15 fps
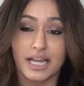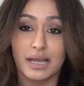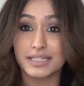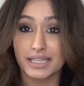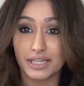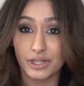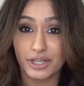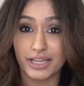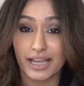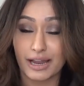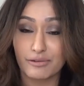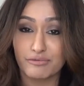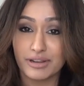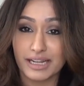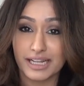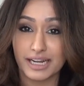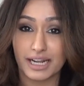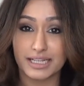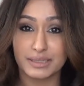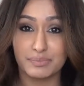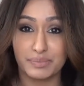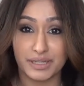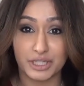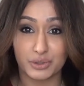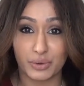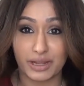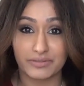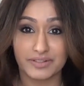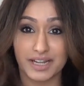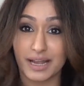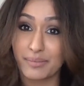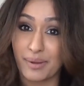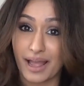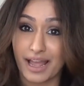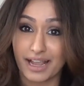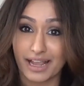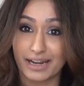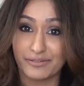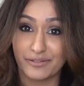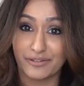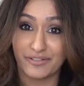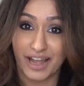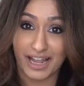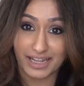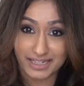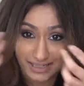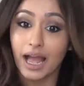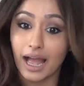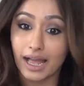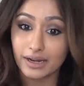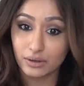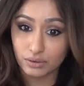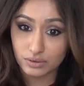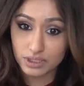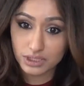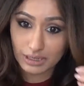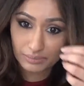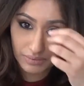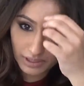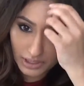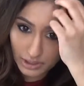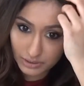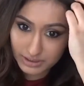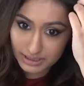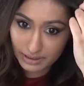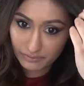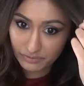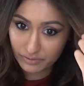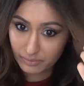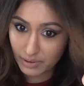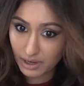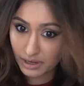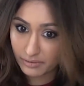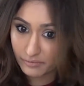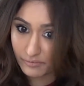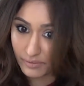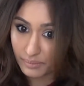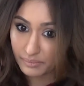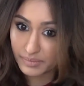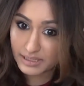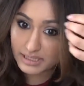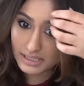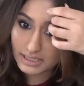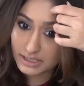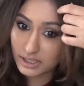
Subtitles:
So then you can get a really nice beach wave type hair kind of effect. And also, I'm gonna use it for my front bits, because